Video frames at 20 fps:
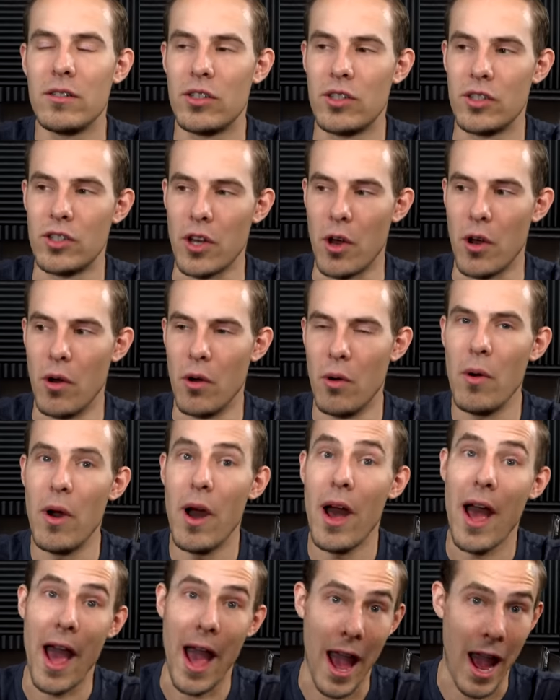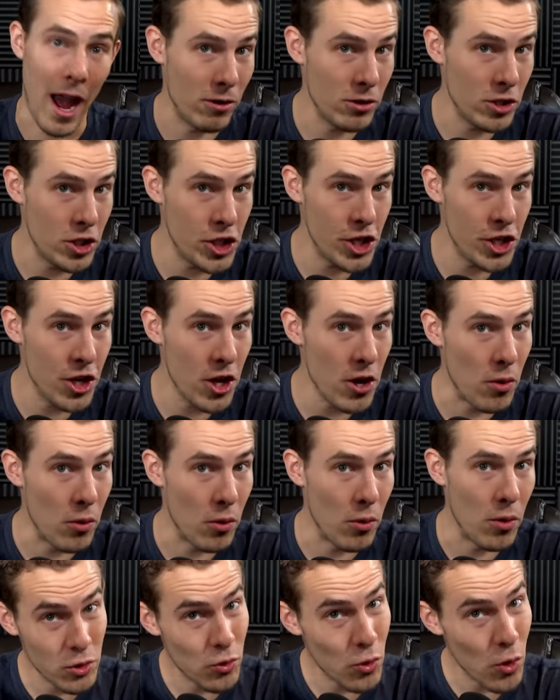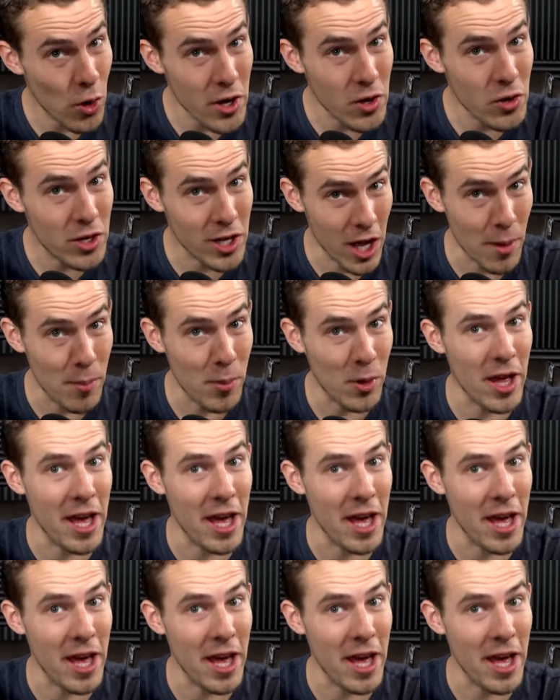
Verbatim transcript: So how'd she do? The royal couple